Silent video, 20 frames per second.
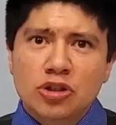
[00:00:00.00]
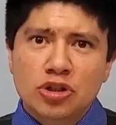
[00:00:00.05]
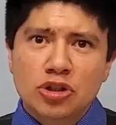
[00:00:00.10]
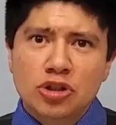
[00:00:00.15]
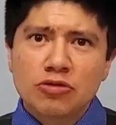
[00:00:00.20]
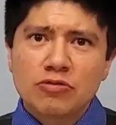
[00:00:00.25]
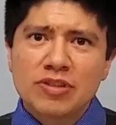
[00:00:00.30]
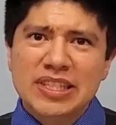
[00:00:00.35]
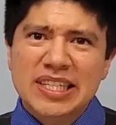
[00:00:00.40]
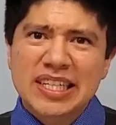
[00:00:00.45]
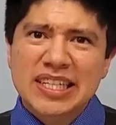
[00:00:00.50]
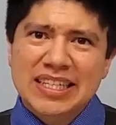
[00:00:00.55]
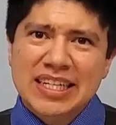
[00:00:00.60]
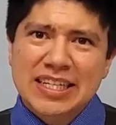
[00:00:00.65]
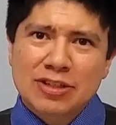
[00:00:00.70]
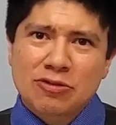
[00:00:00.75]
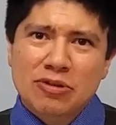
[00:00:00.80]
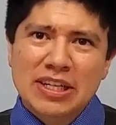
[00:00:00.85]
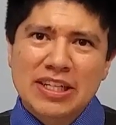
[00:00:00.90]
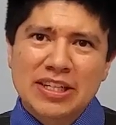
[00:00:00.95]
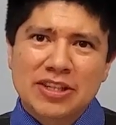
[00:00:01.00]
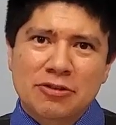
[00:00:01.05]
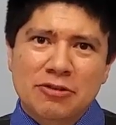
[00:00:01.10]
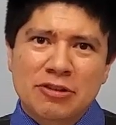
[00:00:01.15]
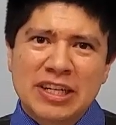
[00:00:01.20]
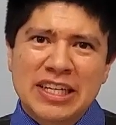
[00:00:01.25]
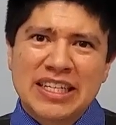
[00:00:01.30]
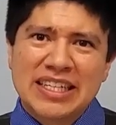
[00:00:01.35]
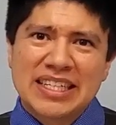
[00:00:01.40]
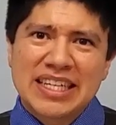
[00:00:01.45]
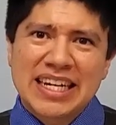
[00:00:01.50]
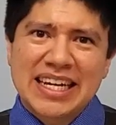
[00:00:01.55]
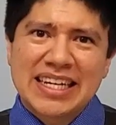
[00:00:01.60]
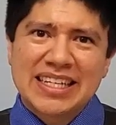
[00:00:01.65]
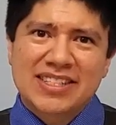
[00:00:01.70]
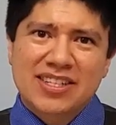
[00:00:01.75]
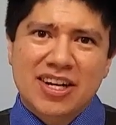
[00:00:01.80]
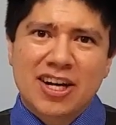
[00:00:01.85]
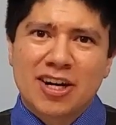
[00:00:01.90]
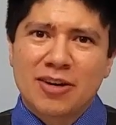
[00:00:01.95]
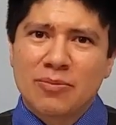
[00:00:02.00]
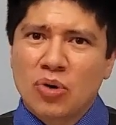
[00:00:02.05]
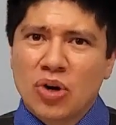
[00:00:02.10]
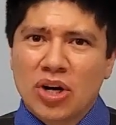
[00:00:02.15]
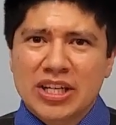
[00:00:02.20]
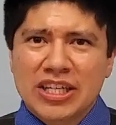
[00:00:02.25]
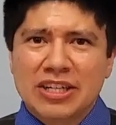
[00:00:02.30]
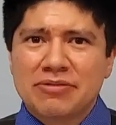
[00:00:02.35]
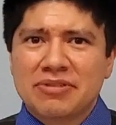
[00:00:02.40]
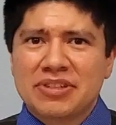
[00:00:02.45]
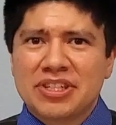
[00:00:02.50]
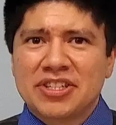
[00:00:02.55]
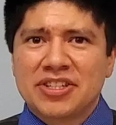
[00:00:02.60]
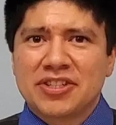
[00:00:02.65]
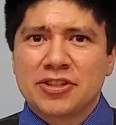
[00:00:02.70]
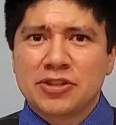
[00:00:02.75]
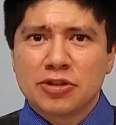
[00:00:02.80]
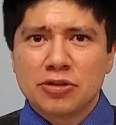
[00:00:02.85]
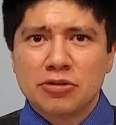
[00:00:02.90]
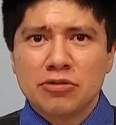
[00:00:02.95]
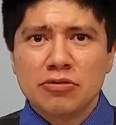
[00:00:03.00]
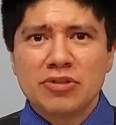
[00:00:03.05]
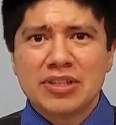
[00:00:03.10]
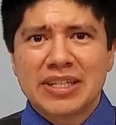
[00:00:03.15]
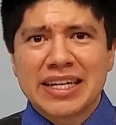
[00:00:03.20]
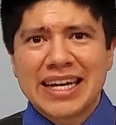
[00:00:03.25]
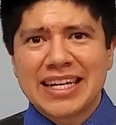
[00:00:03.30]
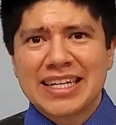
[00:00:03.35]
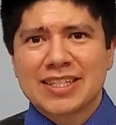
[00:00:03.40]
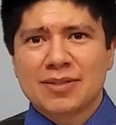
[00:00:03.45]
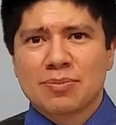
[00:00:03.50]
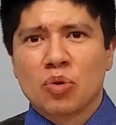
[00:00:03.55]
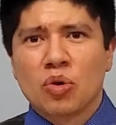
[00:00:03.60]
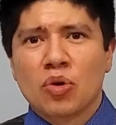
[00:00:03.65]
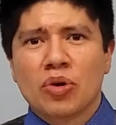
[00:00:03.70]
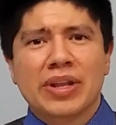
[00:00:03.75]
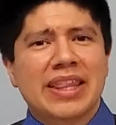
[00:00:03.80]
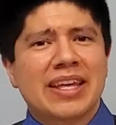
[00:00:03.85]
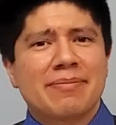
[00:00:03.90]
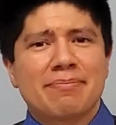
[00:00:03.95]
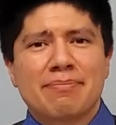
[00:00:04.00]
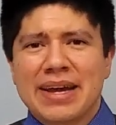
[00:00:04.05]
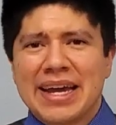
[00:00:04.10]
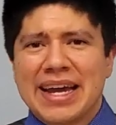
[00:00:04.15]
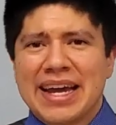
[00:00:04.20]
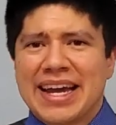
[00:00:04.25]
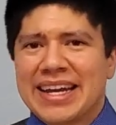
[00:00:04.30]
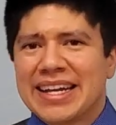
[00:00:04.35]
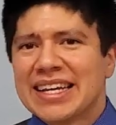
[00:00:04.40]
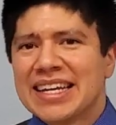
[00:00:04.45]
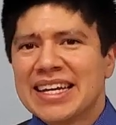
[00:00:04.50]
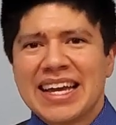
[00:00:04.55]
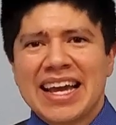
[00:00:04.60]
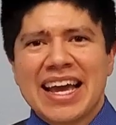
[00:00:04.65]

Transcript: June sits at 23 days on market, which is 2 days more than May.